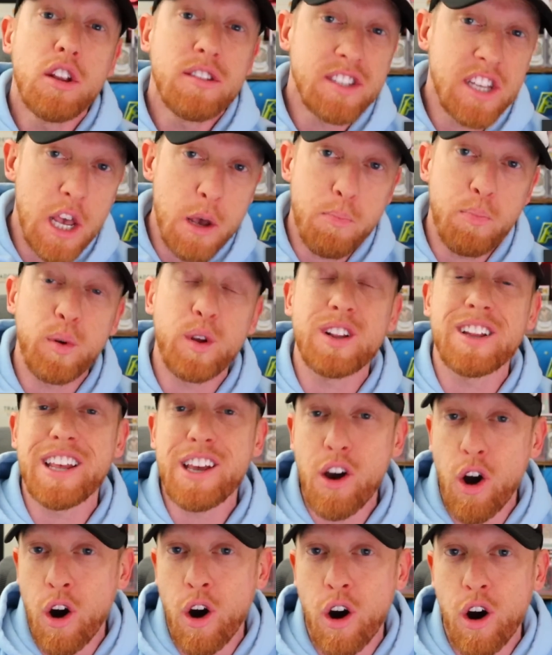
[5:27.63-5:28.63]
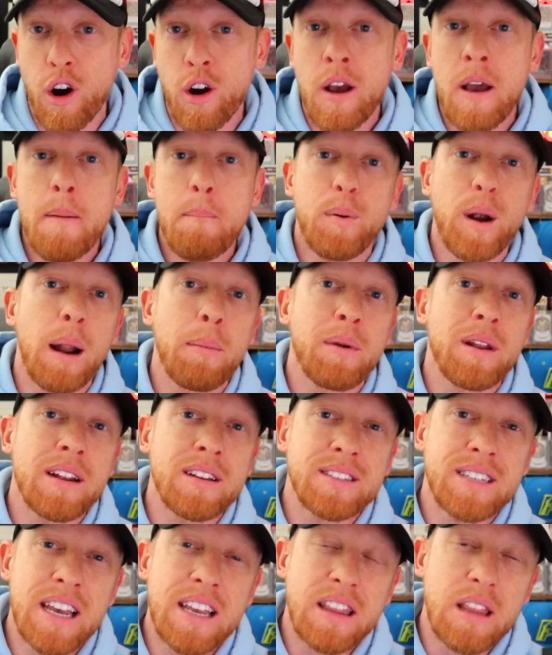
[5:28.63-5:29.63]
typically are, but I'm going
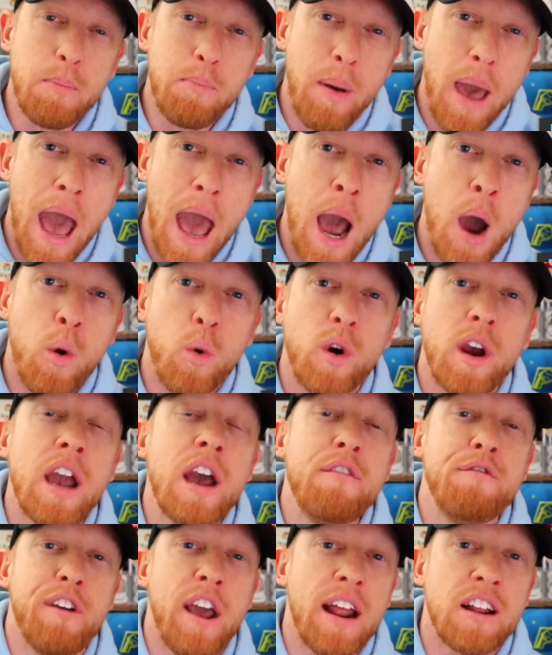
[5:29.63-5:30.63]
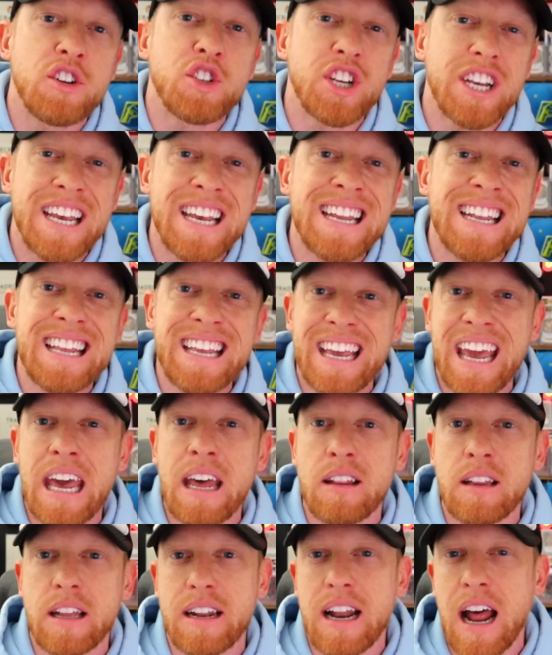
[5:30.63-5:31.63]
to take the power advantage in
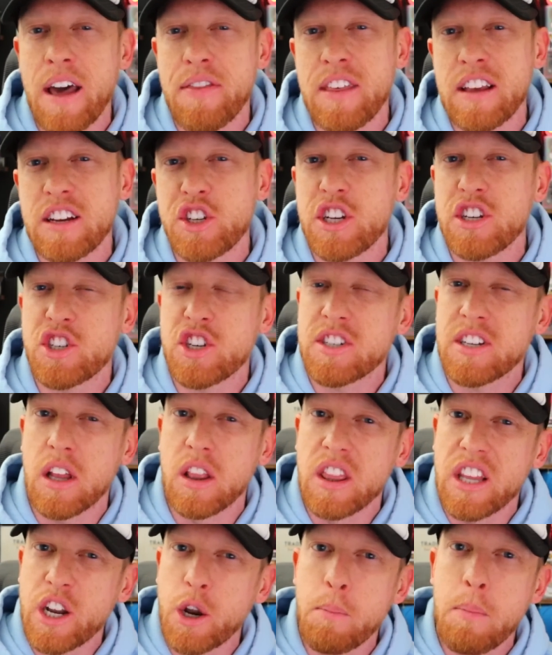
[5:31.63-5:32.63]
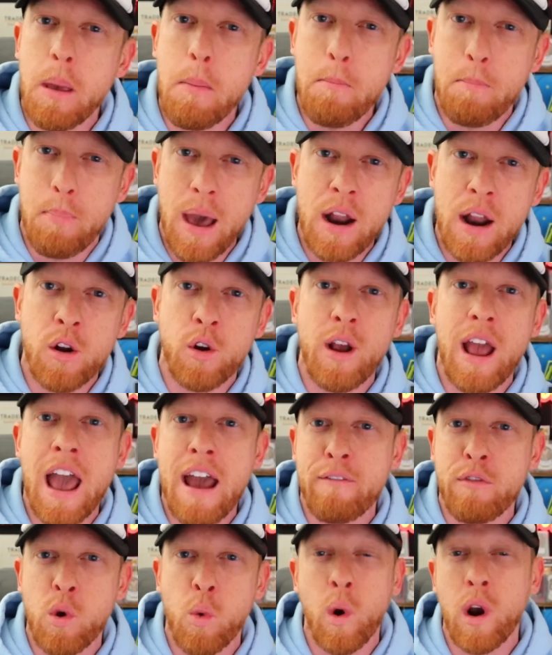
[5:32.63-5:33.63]
Ketlen. I think she is just a little bit better
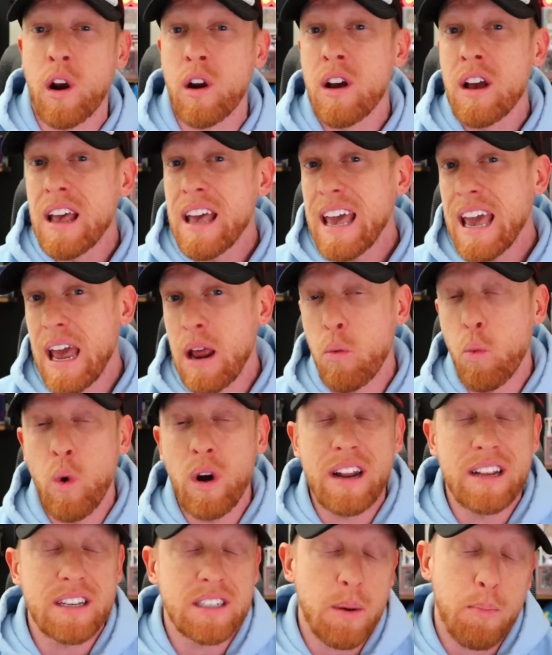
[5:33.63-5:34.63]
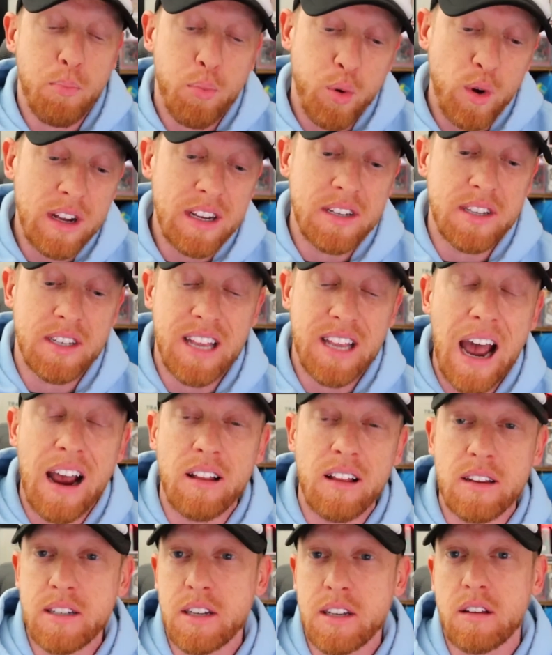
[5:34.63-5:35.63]
everywhere in what is a pretty
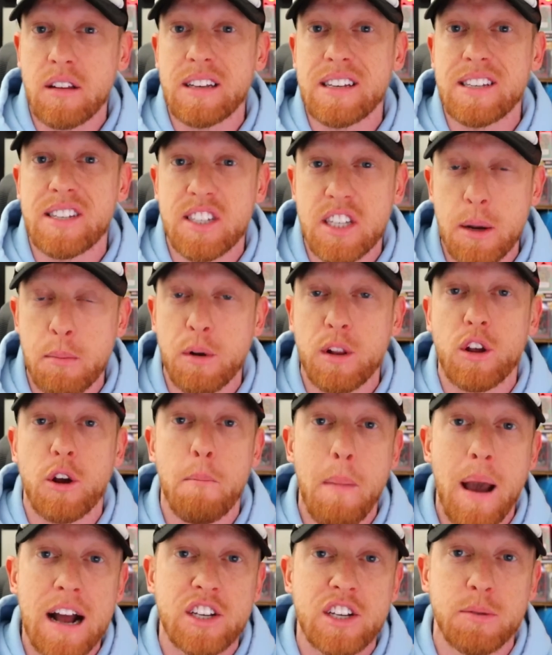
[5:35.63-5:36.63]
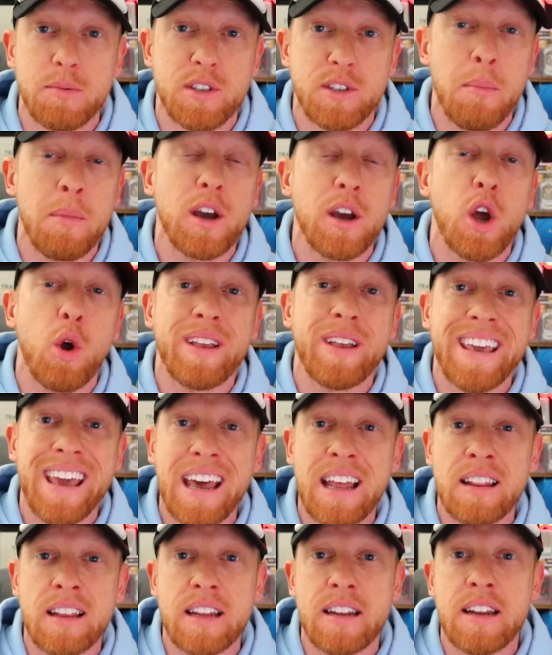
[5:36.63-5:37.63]
stylistically similar matchup. So I'm going to go with
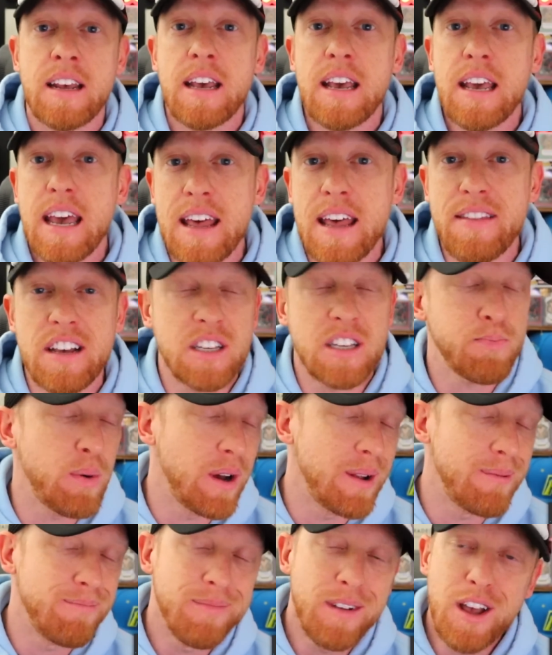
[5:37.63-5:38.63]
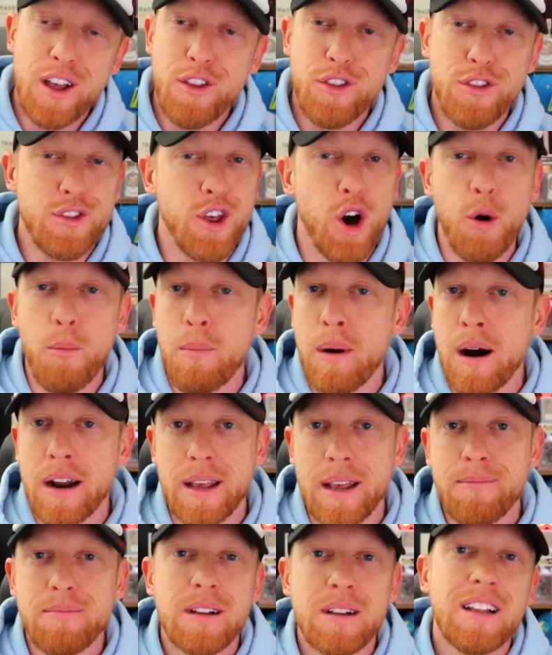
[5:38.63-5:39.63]
Ketlen in this, but no
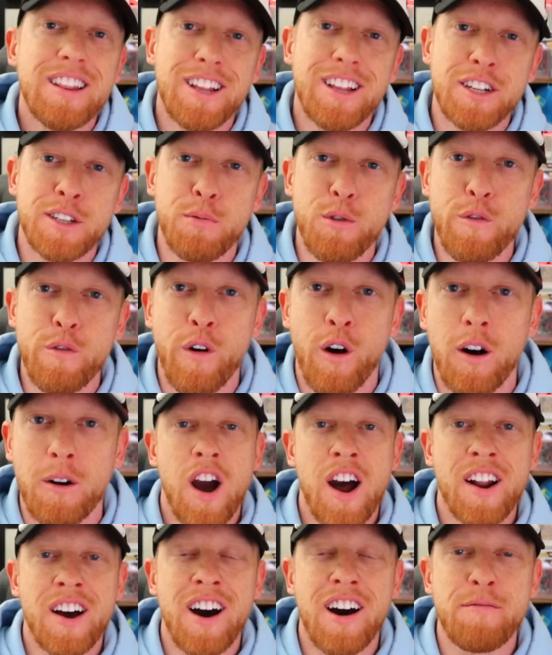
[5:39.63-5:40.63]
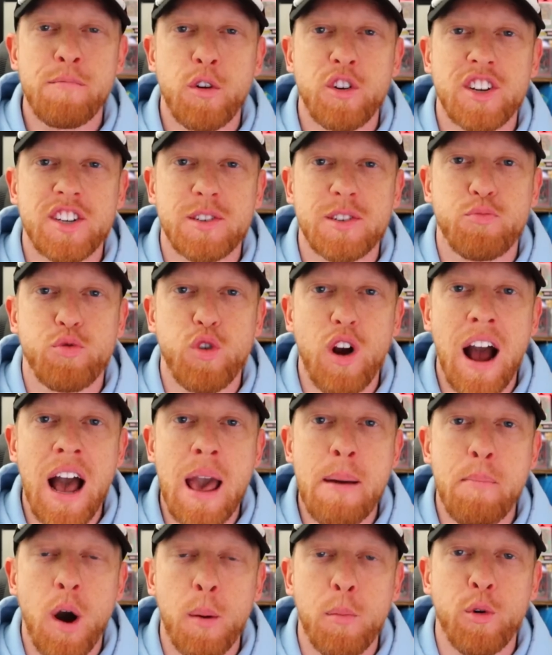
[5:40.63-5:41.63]
money. Let's move on. Muradov versus
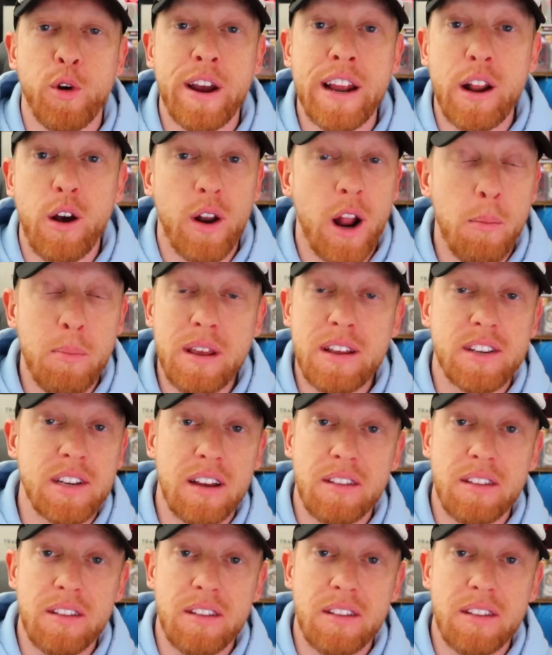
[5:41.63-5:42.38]
Bryan Barberena. And I'll be